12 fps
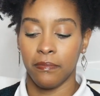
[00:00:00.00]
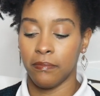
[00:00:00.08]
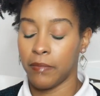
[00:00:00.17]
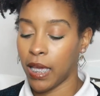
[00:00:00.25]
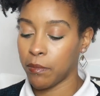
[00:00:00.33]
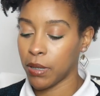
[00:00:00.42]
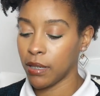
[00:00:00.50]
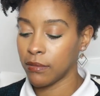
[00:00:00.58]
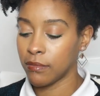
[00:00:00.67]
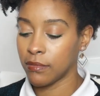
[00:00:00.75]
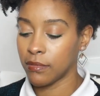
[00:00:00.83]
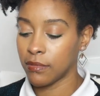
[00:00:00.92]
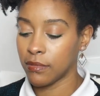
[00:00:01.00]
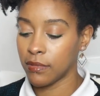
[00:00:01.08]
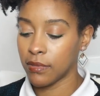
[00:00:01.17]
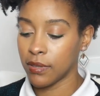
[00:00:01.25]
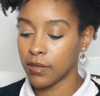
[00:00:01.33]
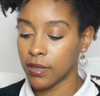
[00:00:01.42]
Maybe.
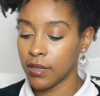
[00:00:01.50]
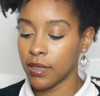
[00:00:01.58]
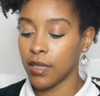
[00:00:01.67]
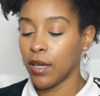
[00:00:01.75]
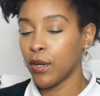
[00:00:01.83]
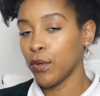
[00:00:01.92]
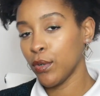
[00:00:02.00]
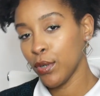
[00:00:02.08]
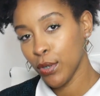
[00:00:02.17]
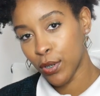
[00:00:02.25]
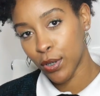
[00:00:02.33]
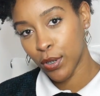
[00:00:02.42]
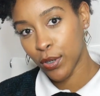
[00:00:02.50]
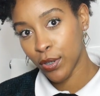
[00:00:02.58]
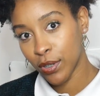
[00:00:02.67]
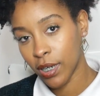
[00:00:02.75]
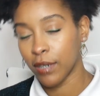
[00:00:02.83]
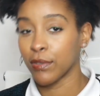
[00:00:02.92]
Woo!
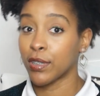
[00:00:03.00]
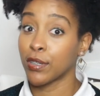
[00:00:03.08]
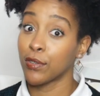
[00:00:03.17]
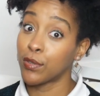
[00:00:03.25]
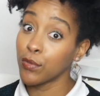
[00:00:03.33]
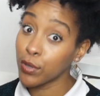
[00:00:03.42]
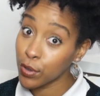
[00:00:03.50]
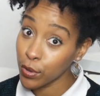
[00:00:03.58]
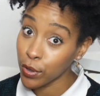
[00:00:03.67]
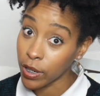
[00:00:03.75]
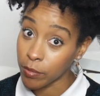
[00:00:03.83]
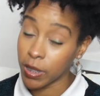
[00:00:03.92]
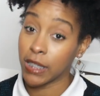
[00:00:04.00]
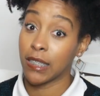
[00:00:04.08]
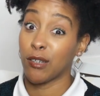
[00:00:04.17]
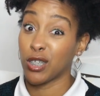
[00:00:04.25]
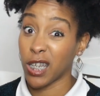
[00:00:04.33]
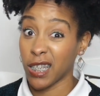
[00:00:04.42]
I wasn't too sure because
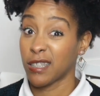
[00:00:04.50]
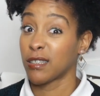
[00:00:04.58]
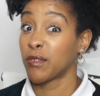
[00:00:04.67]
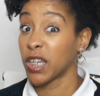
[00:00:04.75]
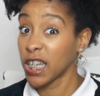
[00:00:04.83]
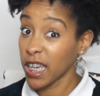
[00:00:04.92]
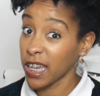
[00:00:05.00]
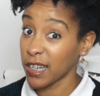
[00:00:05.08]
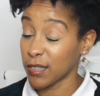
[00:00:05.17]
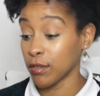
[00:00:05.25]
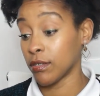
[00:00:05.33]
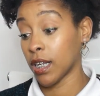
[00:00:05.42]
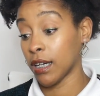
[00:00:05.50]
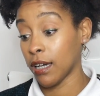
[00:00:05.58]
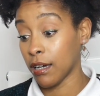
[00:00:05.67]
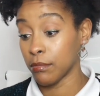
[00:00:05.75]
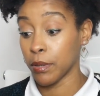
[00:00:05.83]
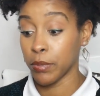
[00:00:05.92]
now she has green hair, so
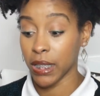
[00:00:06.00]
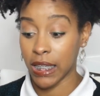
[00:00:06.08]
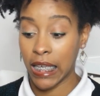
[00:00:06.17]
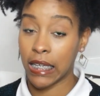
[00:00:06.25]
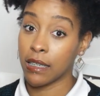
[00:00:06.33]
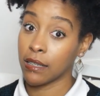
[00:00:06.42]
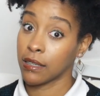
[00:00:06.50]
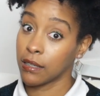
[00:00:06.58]
now I'm a bit like.